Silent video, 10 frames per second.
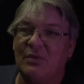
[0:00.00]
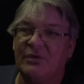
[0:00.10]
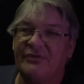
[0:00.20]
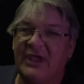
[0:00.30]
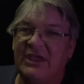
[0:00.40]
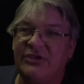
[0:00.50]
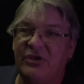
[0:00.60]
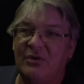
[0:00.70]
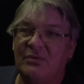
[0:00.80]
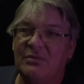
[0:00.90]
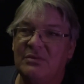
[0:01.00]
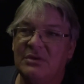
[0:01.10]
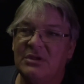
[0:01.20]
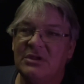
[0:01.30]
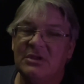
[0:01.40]
will take you
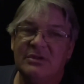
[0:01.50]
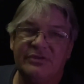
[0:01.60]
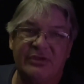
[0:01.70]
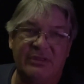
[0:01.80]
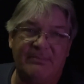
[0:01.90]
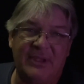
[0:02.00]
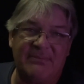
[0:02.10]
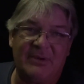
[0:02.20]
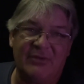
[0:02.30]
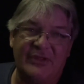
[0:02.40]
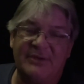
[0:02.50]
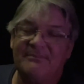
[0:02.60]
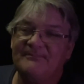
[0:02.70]
to the big building.